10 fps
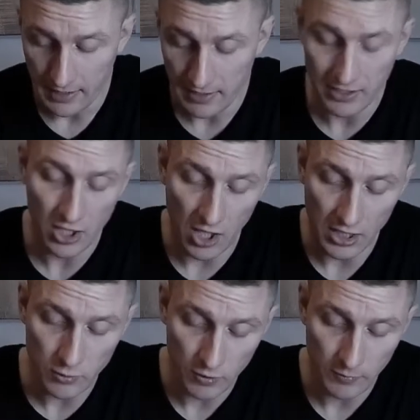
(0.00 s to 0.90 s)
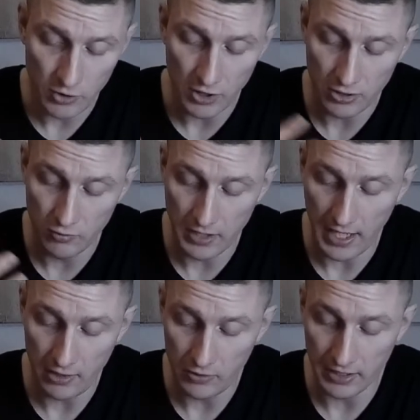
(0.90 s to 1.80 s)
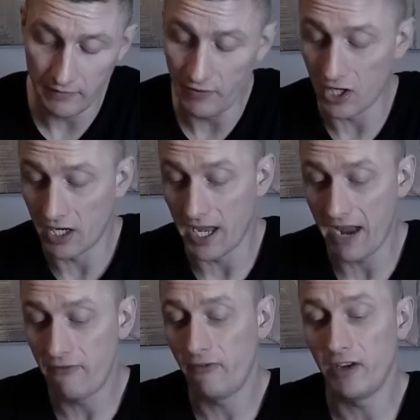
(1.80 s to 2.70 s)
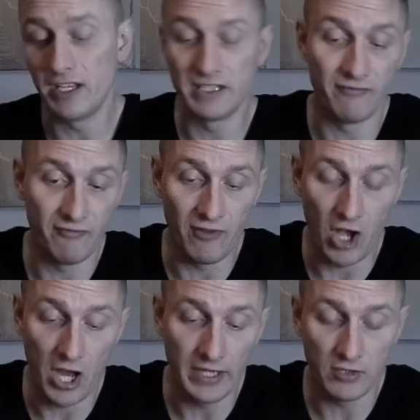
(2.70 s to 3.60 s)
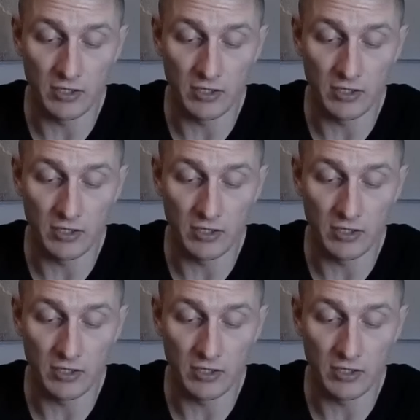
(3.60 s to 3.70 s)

the cards want me just to tell you that everything is fine.